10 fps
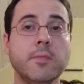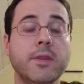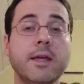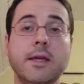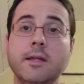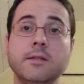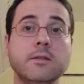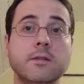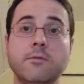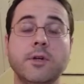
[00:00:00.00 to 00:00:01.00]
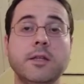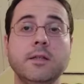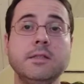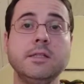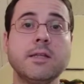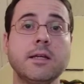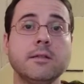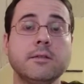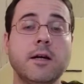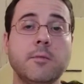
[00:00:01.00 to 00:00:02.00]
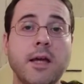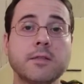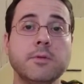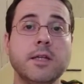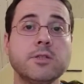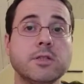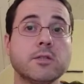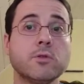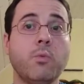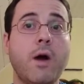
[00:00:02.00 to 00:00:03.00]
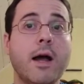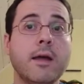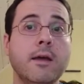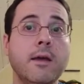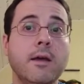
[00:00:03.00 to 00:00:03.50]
But they get into really detailed explanations as to why